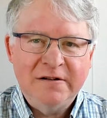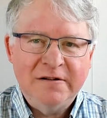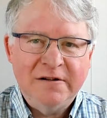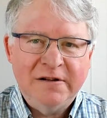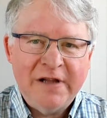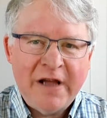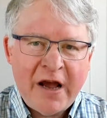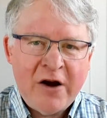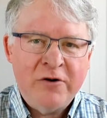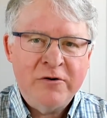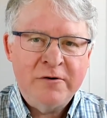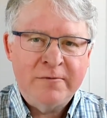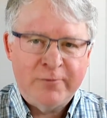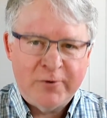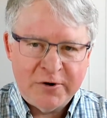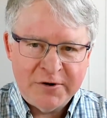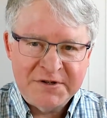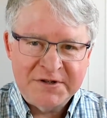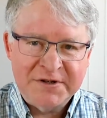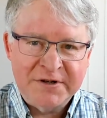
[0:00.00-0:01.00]
loud
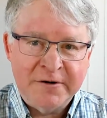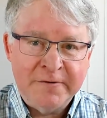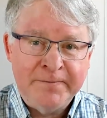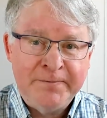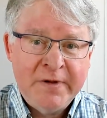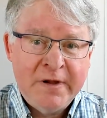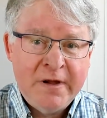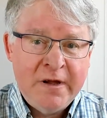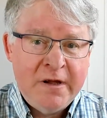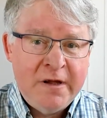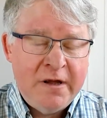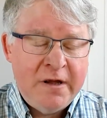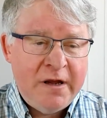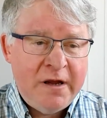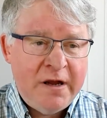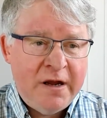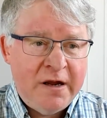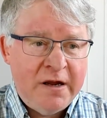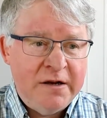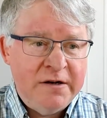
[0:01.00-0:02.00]
person,
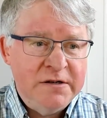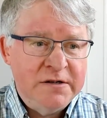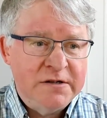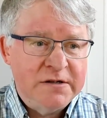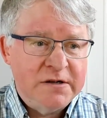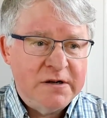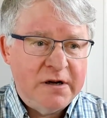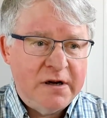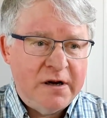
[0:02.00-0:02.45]
and